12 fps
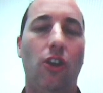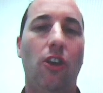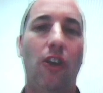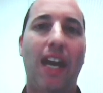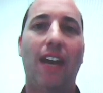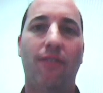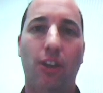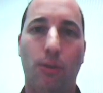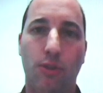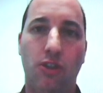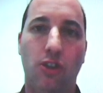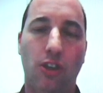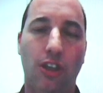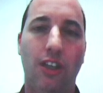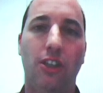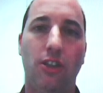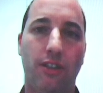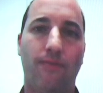may have the opportunity
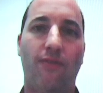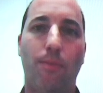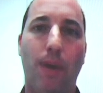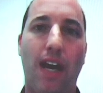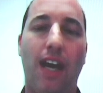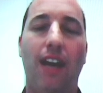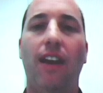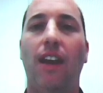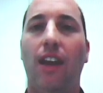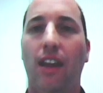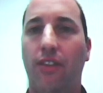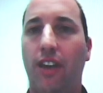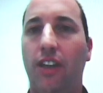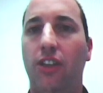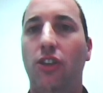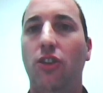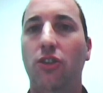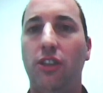to use them for bad, they
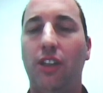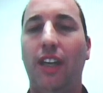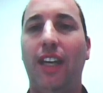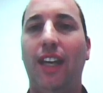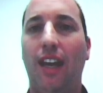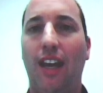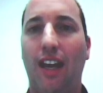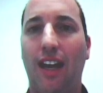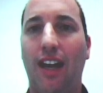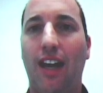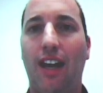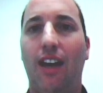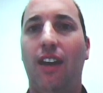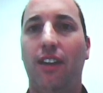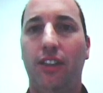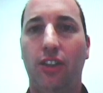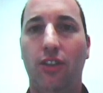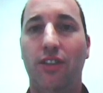usually are
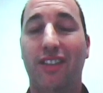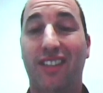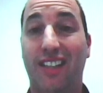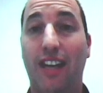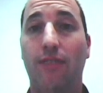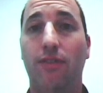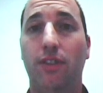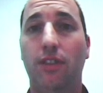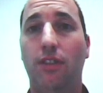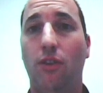discovered